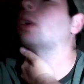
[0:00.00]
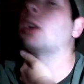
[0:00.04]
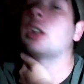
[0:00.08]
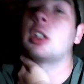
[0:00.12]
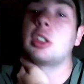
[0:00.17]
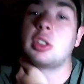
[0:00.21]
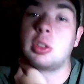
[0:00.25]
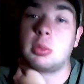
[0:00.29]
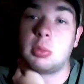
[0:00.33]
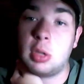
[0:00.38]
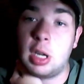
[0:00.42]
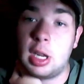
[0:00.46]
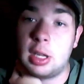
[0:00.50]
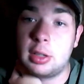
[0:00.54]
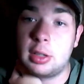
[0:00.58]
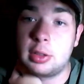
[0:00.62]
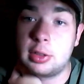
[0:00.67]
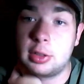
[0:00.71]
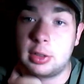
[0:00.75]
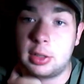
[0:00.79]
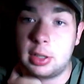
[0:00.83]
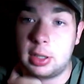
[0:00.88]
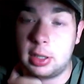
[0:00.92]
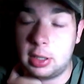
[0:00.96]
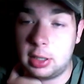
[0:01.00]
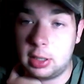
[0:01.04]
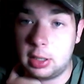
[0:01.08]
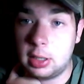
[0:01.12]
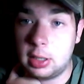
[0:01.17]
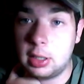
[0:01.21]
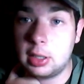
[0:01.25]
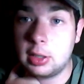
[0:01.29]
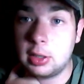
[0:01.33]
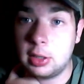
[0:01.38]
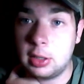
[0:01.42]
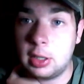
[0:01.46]
better get some rest
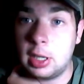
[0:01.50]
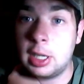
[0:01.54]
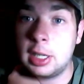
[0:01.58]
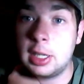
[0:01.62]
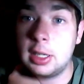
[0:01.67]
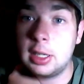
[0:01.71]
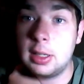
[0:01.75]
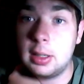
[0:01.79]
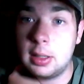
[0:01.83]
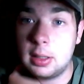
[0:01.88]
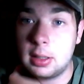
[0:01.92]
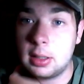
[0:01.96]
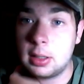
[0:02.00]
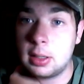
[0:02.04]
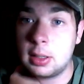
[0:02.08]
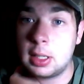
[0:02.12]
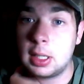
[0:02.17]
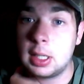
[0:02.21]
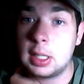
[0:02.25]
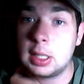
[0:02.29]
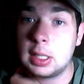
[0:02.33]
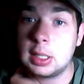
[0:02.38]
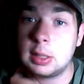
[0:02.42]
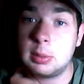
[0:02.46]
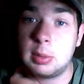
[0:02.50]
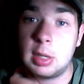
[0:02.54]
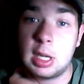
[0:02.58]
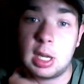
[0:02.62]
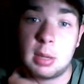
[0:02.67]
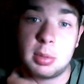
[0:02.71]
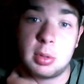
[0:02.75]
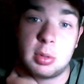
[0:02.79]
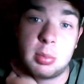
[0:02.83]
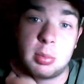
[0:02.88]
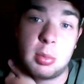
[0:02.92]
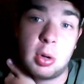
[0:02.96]
tonight, and then wake
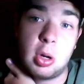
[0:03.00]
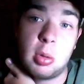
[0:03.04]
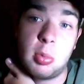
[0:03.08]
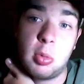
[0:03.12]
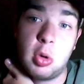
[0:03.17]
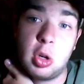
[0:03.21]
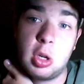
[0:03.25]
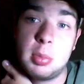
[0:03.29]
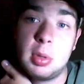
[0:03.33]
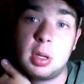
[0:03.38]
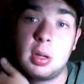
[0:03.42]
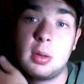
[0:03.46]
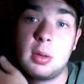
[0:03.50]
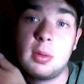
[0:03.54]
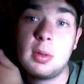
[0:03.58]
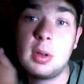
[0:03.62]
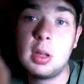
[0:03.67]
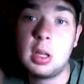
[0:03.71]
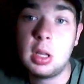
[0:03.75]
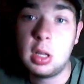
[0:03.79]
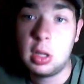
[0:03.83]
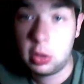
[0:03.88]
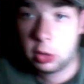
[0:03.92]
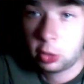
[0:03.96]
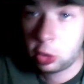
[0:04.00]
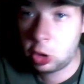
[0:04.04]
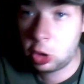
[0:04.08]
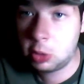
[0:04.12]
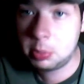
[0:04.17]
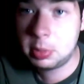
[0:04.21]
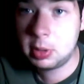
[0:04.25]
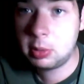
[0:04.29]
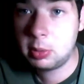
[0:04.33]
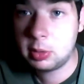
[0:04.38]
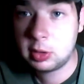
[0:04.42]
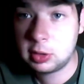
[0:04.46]
up tomorrow morning. But the
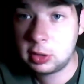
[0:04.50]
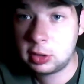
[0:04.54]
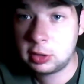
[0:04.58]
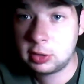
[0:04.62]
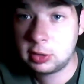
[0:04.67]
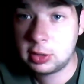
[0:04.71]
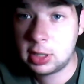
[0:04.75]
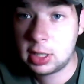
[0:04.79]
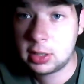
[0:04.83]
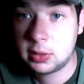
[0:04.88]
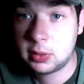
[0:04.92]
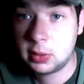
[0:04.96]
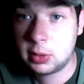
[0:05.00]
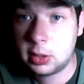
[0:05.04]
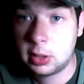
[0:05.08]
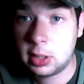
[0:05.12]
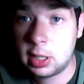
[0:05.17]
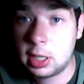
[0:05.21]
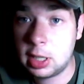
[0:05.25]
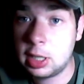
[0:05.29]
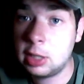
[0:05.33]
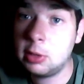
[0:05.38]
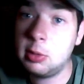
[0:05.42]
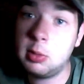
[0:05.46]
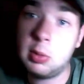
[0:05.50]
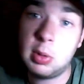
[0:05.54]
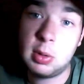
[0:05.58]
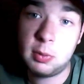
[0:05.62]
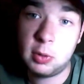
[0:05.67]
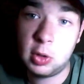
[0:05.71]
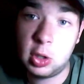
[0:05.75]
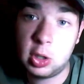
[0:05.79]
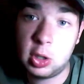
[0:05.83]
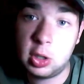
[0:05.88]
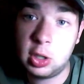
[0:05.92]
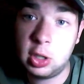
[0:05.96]
herping was successful tonight. It
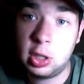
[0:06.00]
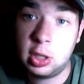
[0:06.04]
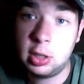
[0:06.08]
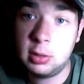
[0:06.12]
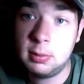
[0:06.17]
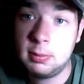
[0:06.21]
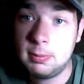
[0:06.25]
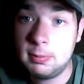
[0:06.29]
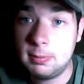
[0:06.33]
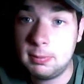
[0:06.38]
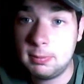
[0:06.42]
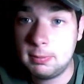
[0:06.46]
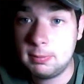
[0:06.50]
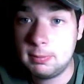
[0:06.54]
went very good.